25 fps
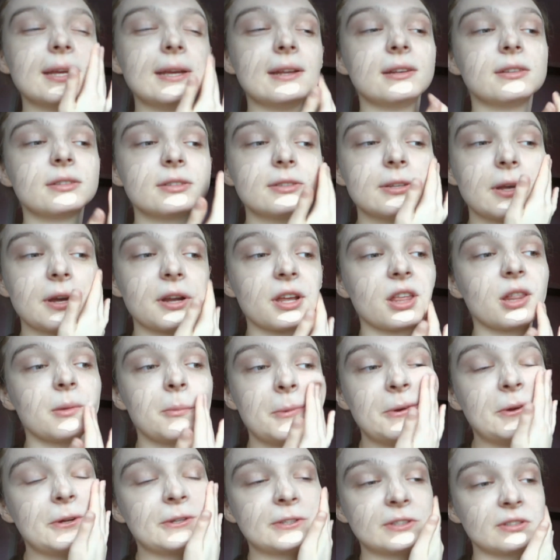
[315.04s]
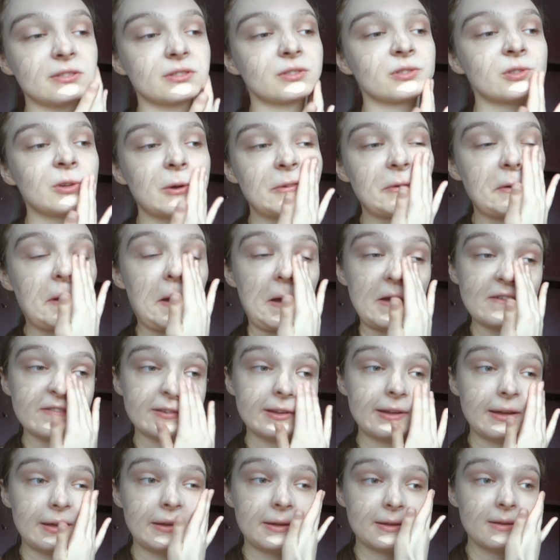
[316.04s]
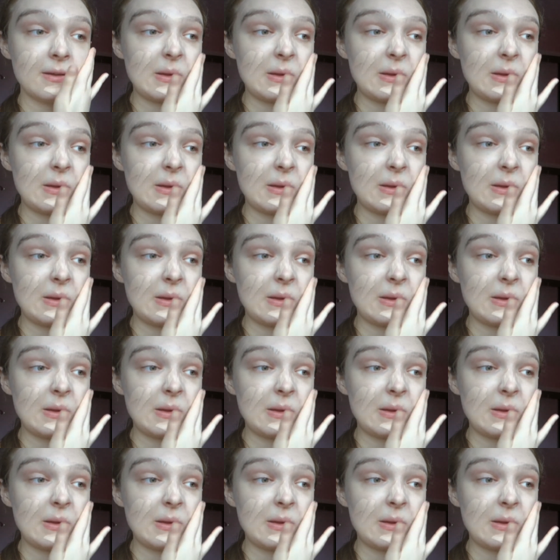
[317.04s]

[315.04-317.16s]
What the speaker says: in circular motions, sort of cover